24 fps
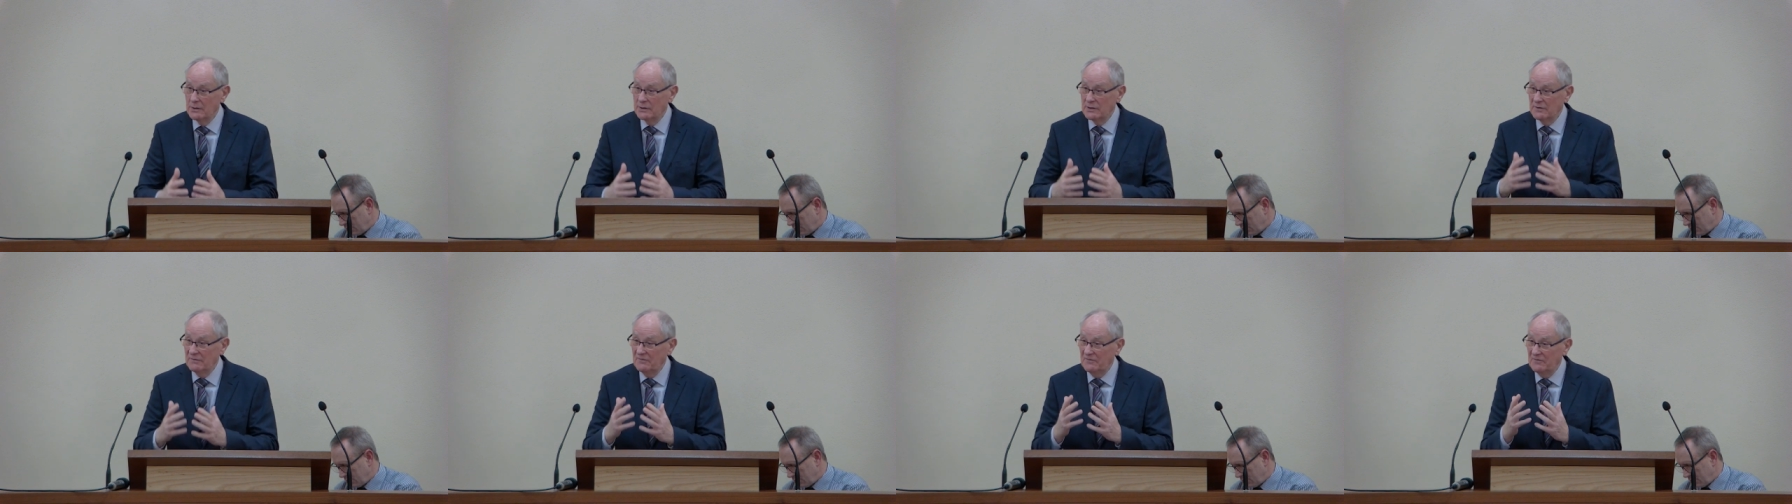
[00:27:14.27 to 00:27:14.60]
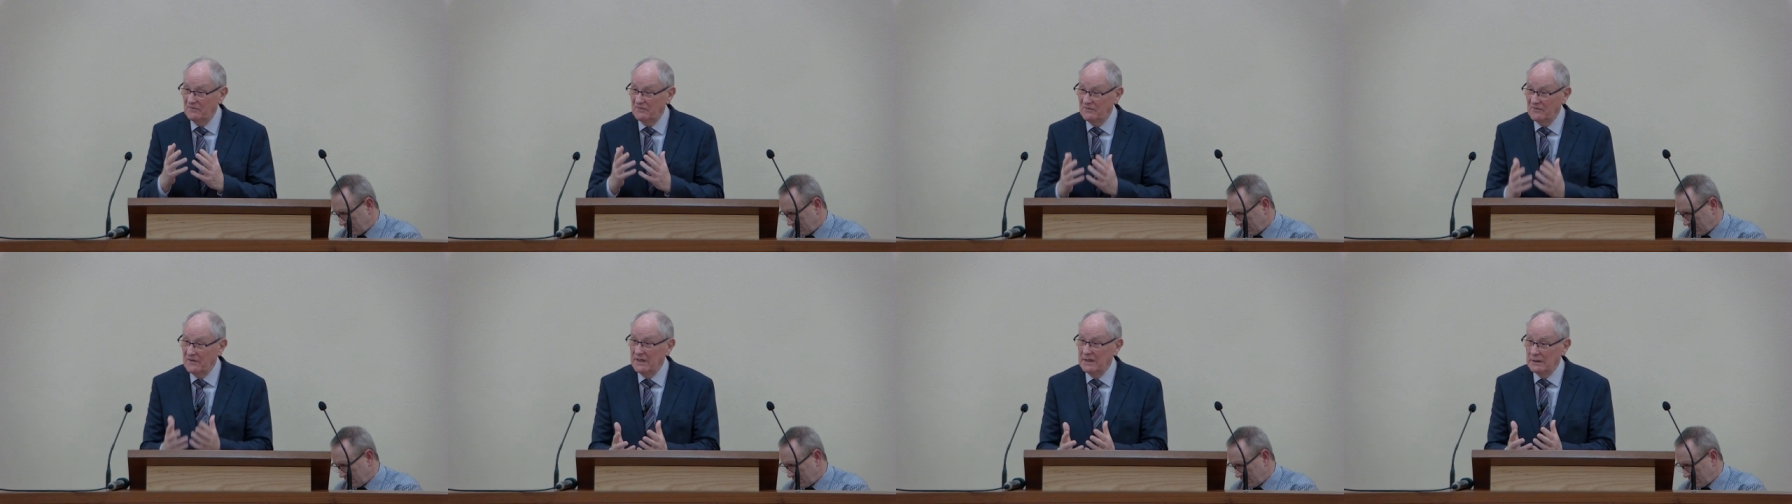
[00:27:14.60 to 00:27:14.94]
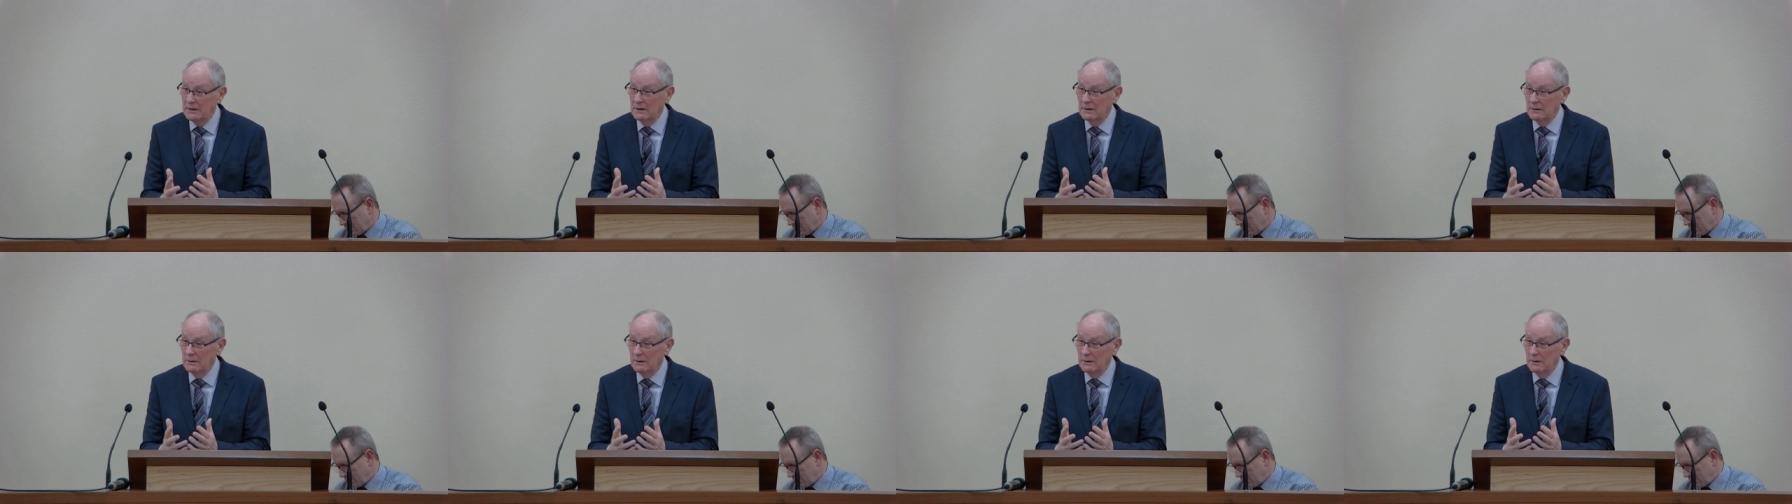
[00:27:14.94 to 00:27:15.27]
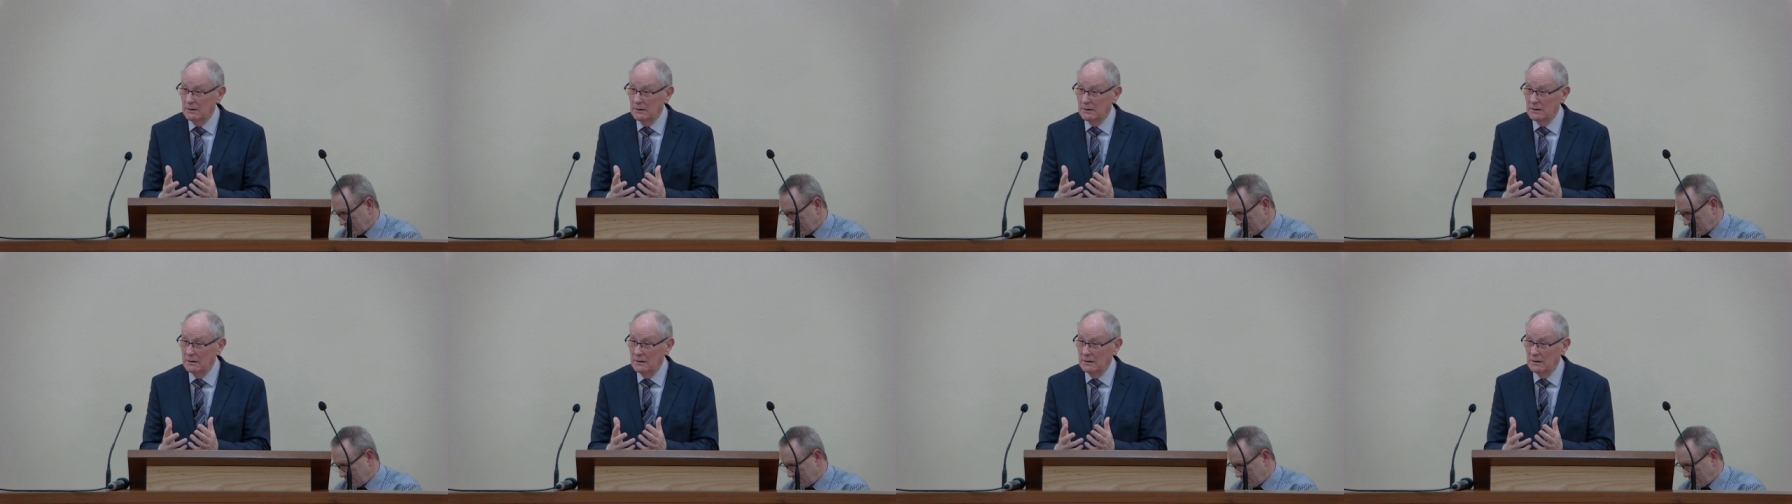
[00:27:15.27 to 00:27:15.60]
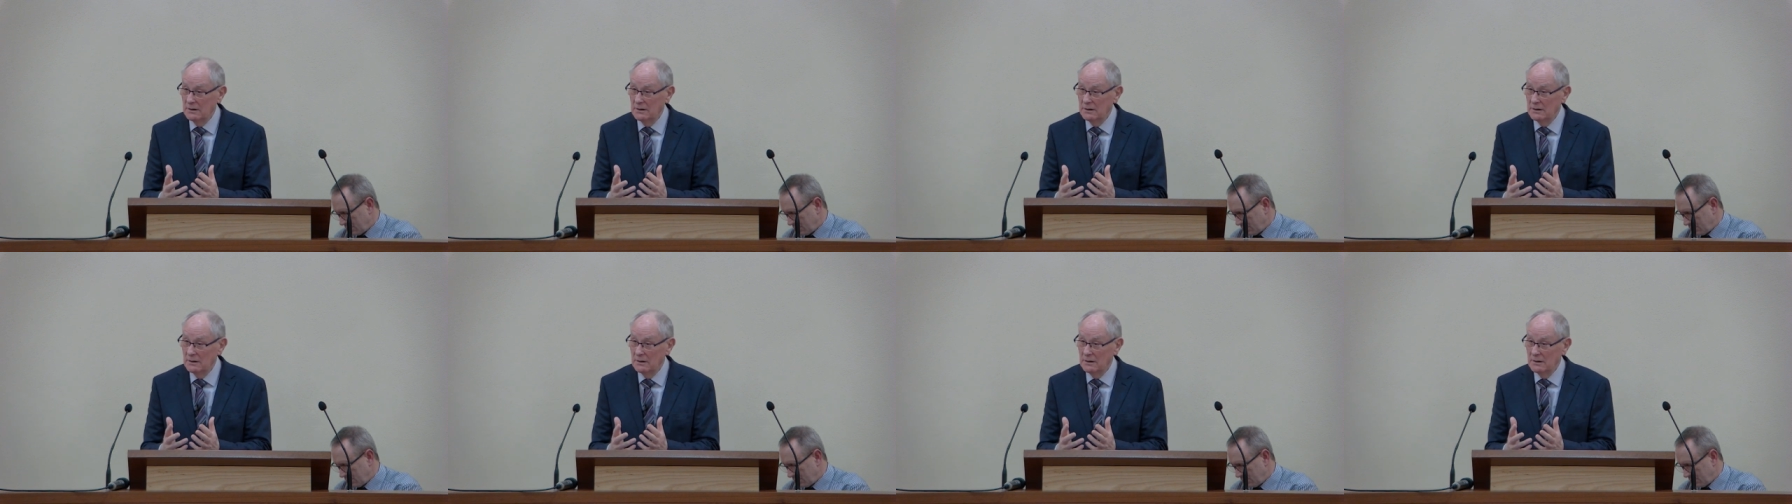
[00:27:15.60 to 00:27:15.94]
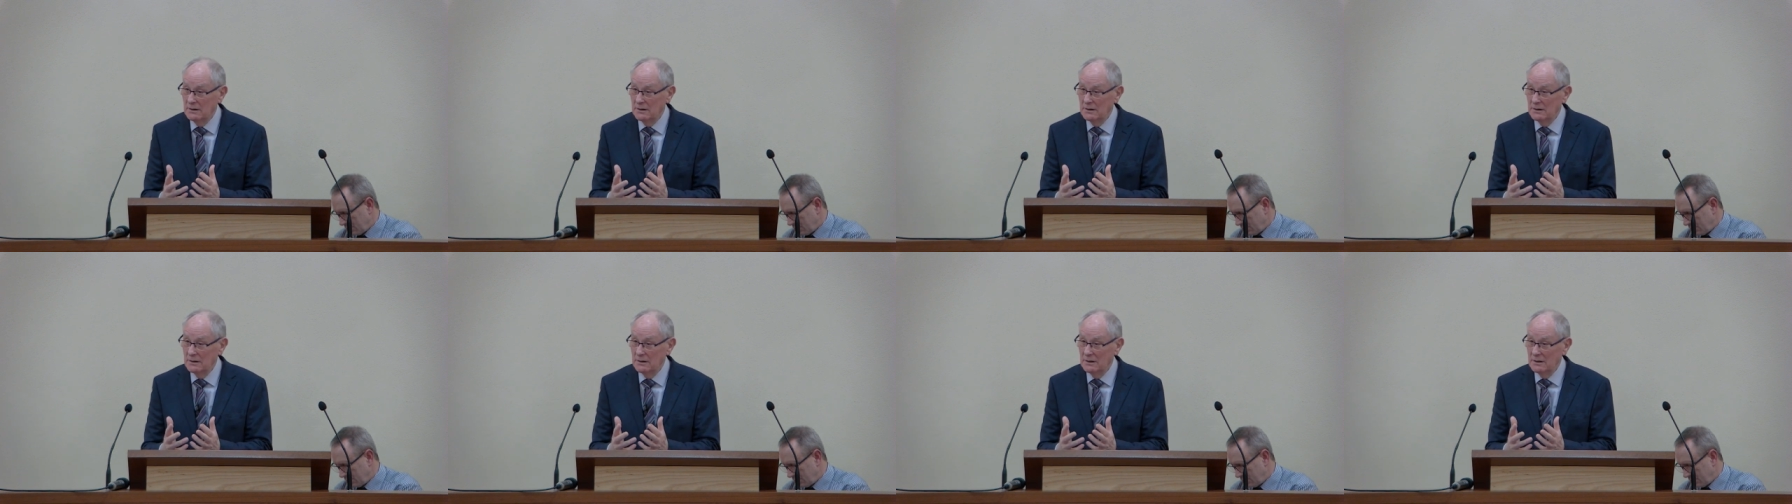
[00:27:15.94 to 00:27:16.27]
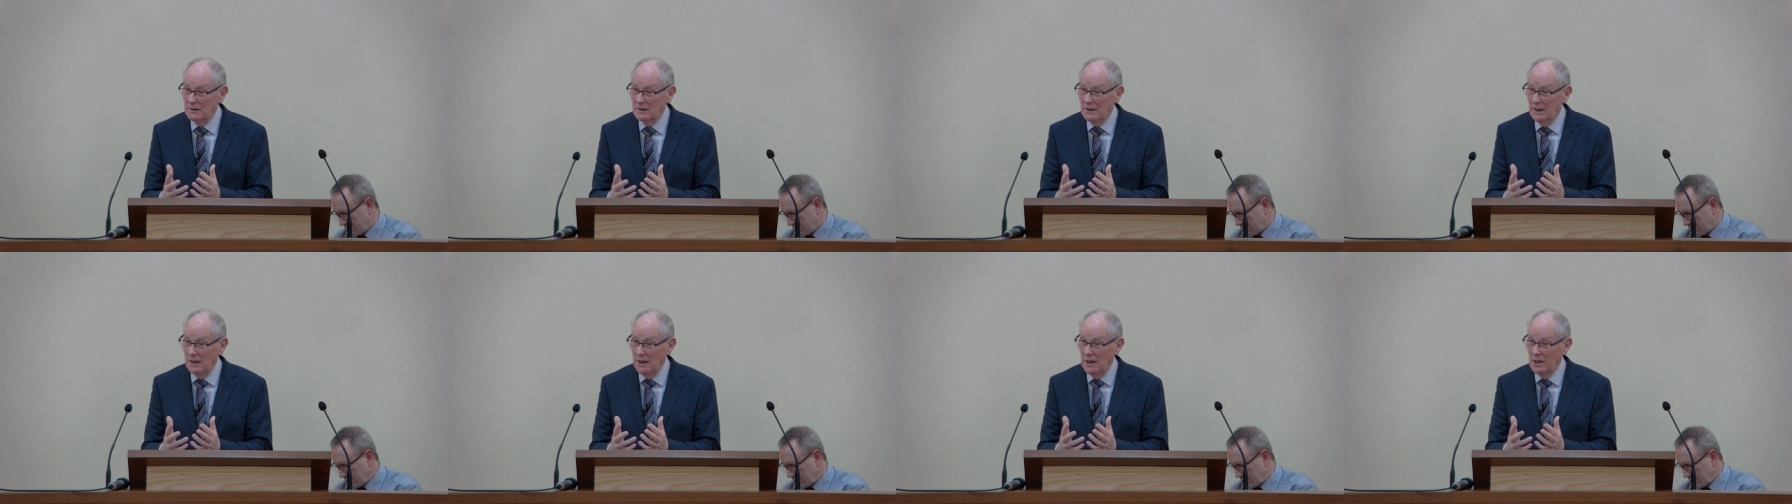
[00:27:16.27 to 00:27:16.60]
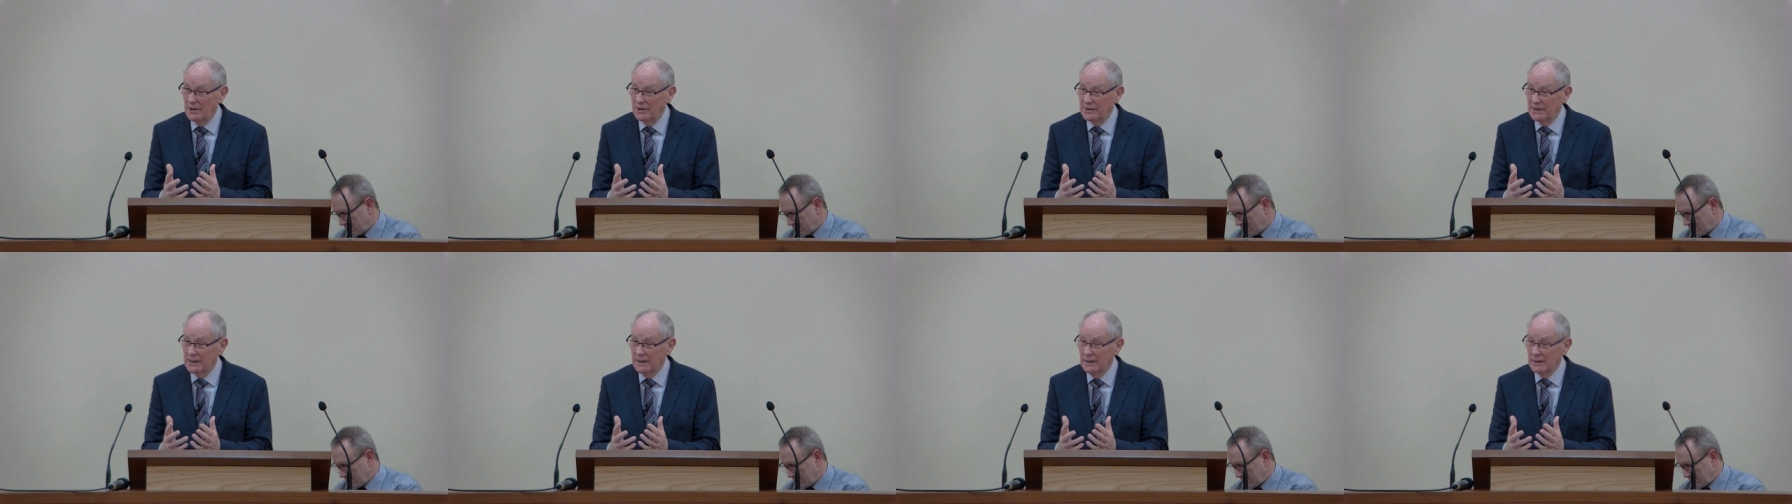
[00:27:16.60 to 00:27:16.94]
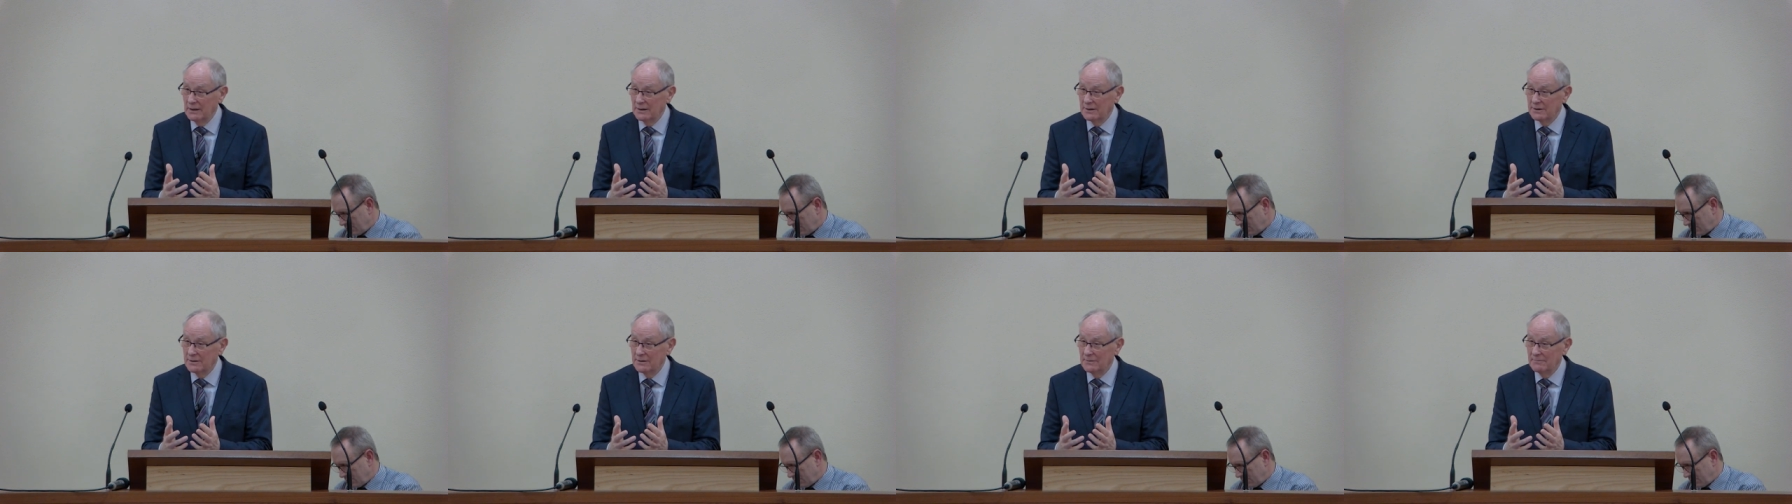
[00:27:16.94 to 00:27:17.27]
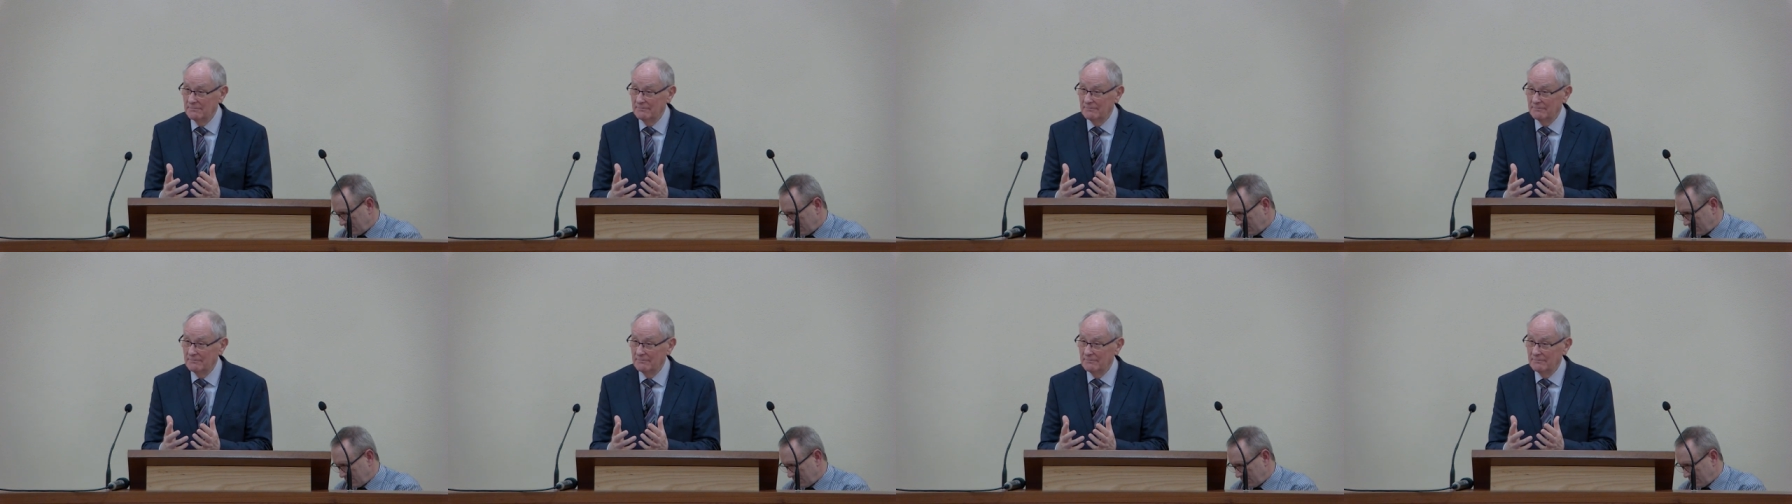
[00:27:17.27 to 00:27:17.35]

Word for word: to feel our guilt,